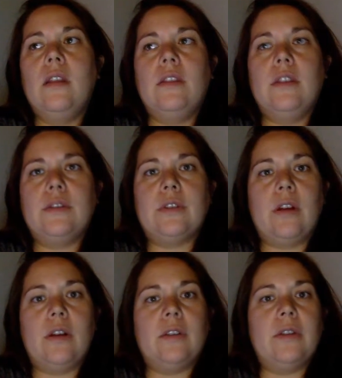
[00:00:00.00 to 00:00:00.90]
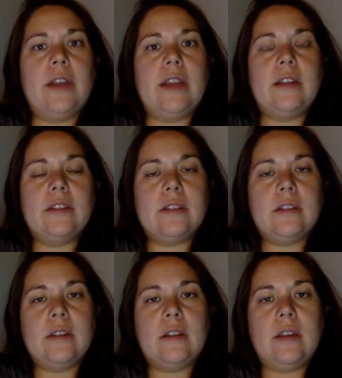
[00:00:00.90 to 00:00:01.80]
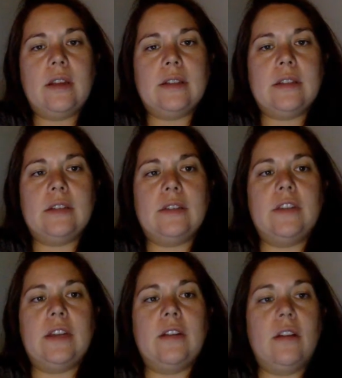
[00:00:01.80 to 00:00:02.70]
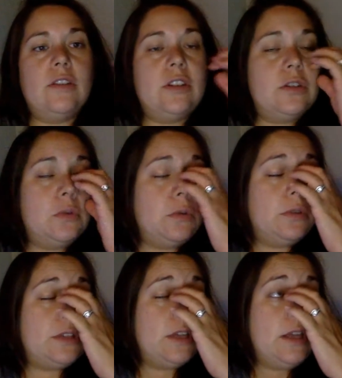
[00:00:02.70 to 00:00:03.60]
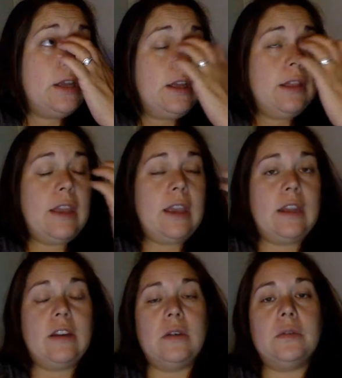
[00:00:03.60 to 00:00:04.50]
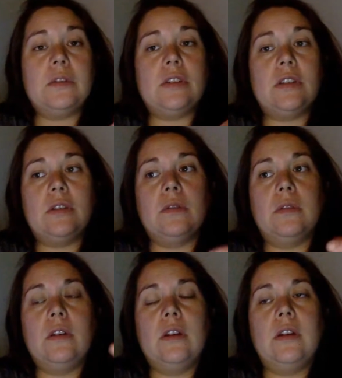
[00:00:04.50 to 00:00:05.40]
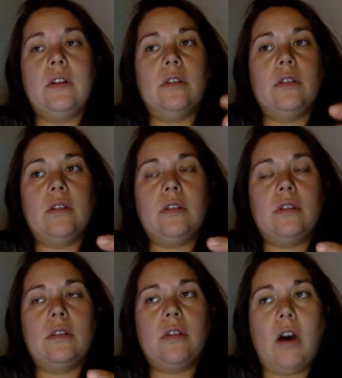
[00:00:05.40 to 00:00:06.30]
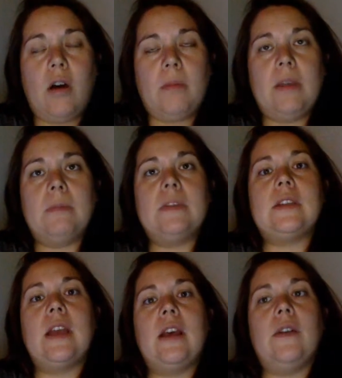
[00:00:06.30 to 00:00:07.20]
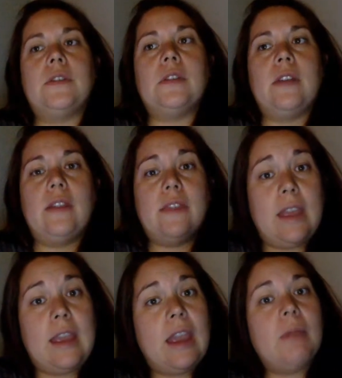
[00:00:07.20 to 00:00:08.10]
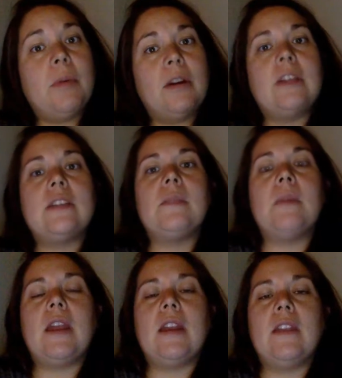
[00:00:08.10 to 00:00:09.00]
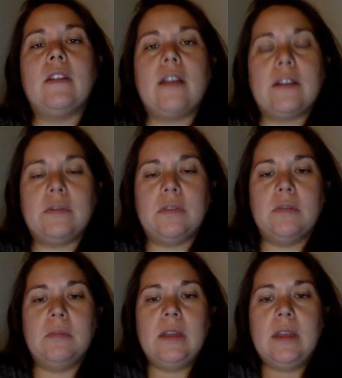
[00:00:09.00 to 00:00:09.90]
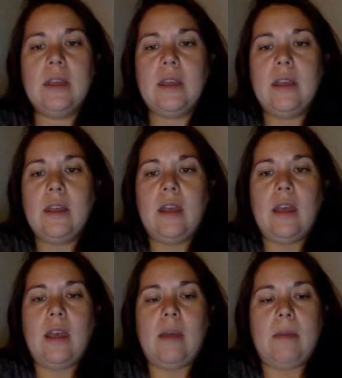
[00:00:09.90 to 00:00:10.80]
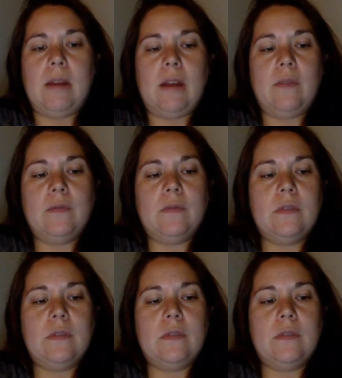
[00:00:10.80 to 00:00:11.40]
those are all great assistive technology tools they can use to calm themselves so that they can participate in the classroom. And I've